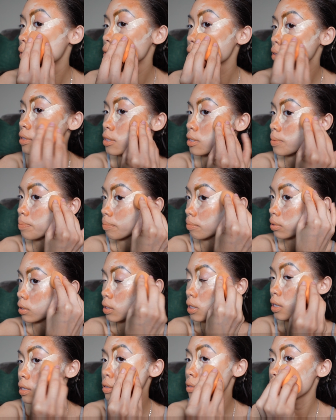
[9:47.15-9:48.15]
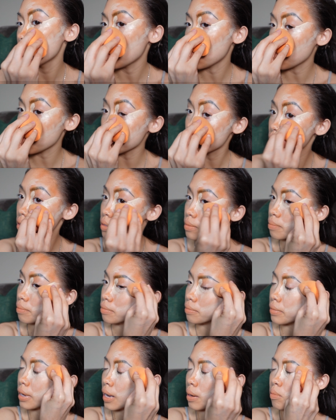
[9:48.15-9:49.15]
let's blend all this
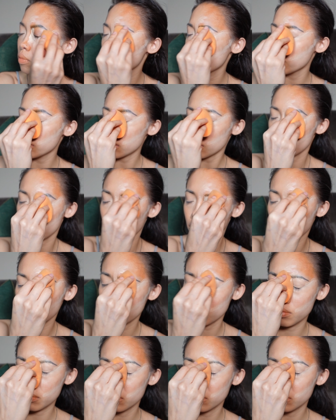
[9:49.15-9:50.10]
bad boys out